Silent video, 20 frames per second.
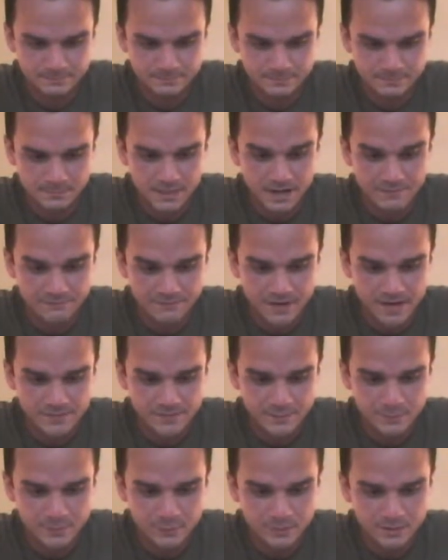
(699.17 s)
My
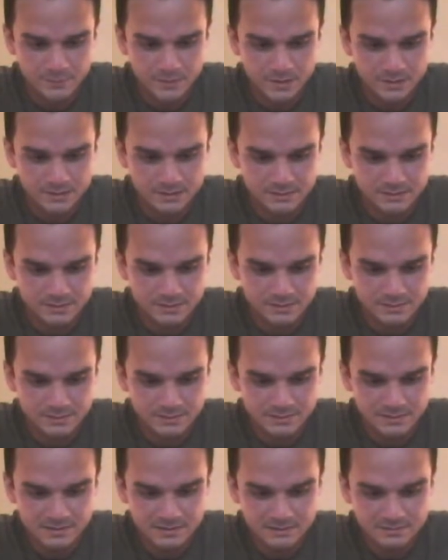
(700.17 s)
favorite Pokemon?
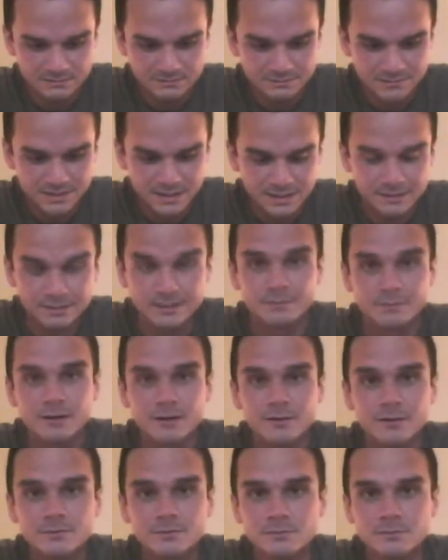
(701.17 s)
Diglett,
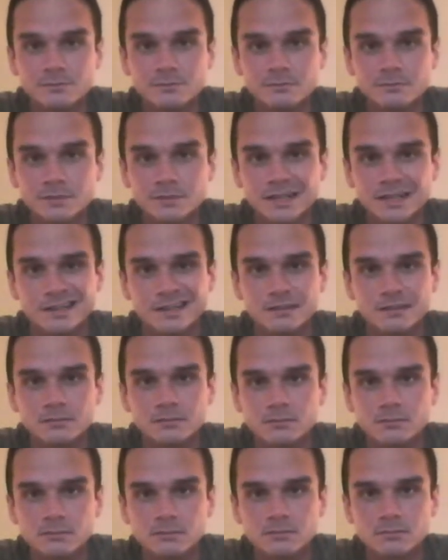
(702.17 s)
bro. Diglett.
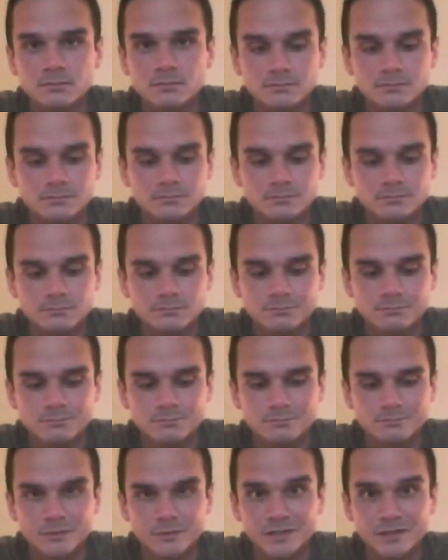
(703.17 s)

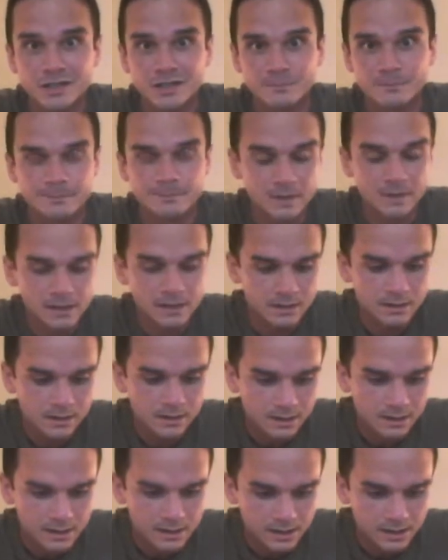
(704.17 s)
Moving on.
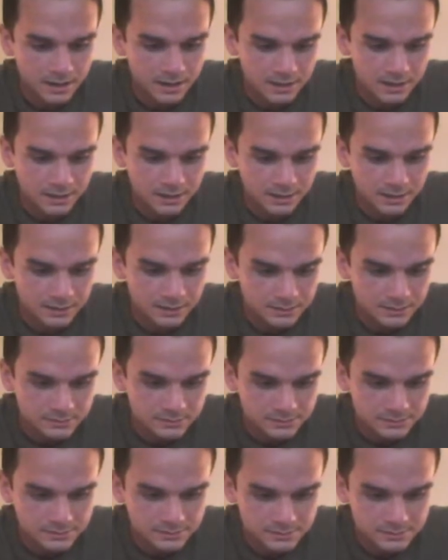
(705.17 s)
Alright,
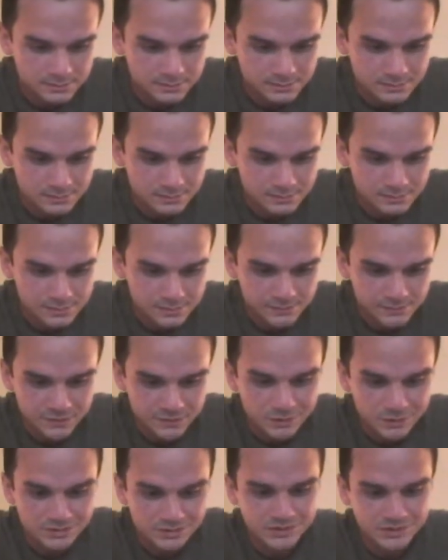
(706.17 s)
if
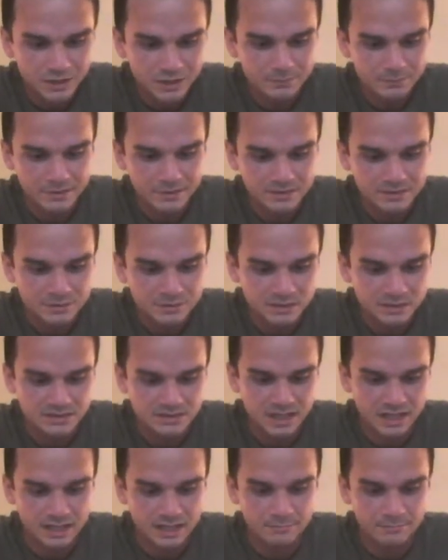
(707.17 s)
you could jump into a
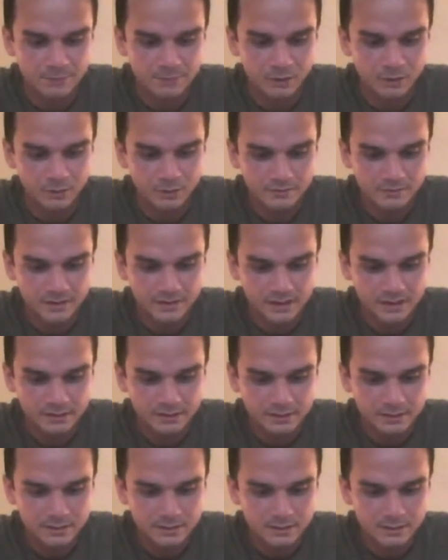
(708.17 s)
giant bowl of
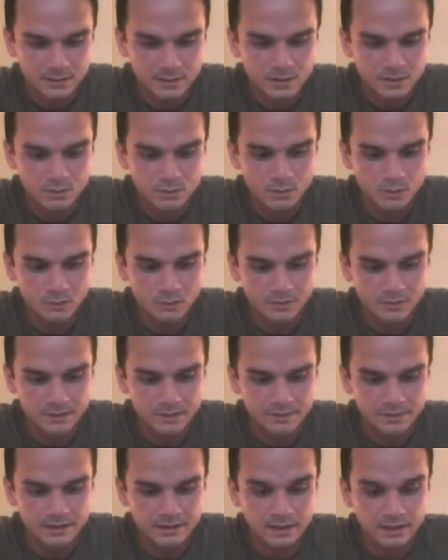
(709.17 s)
anything, what would it
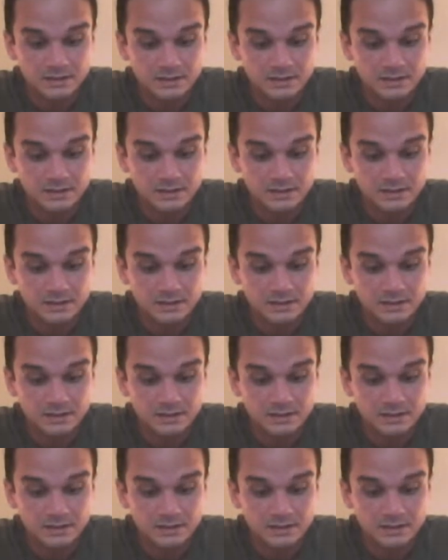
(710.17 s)
be? A